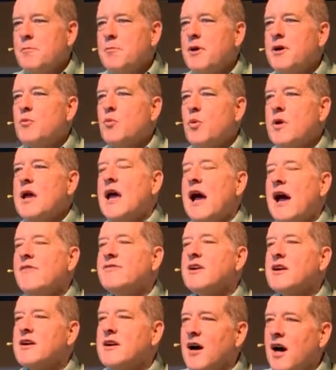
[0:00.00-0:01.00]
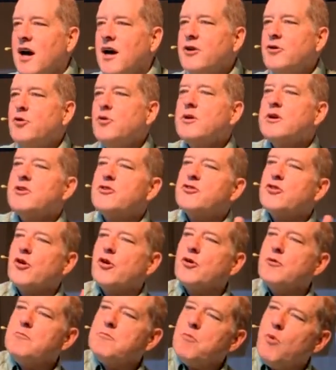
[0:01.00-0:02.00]
but we have a God who can
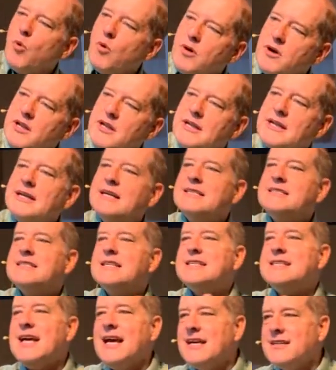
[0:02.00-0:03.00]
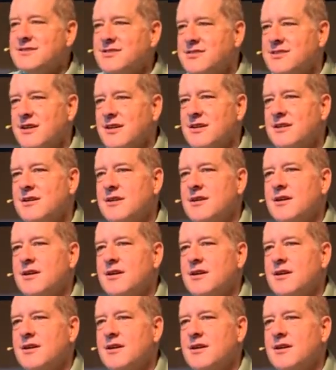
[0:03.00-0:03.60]
turn mourning into dancing.